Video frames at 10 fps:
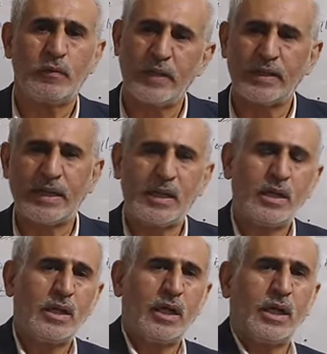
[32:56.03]
where
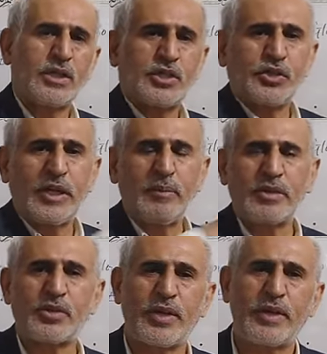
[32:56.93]
the stream
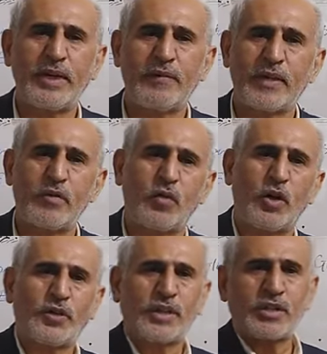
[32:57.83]
is running, where the
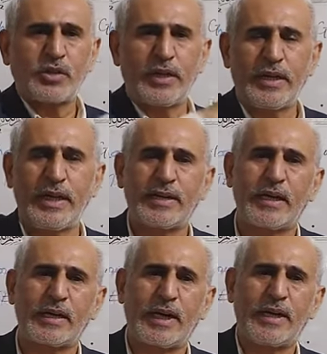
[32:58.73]
water is running in
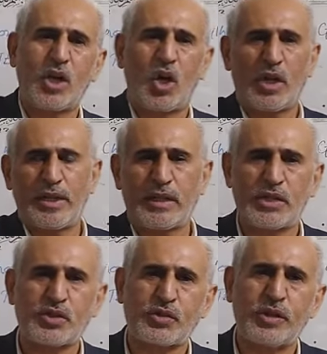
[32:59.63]
the canal, in
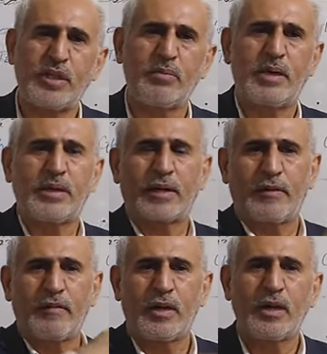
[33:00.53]
the stream, in the
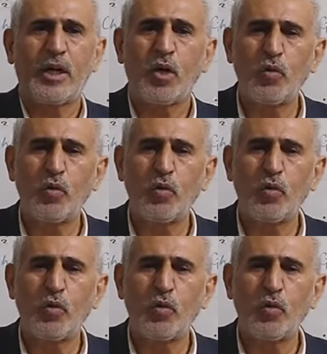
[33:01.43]
river.